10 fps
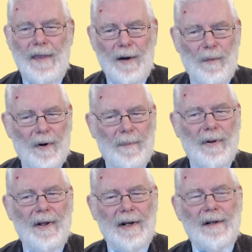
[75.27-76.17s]
There were
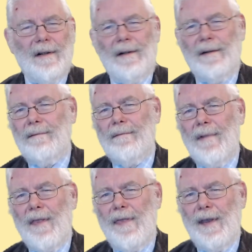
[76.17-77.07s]
political,
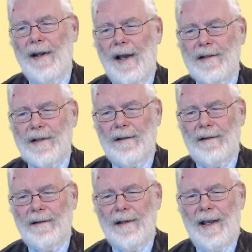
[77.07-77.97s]

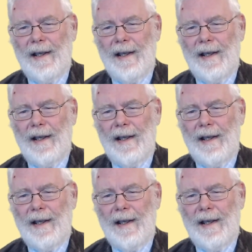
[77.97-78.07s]
theological,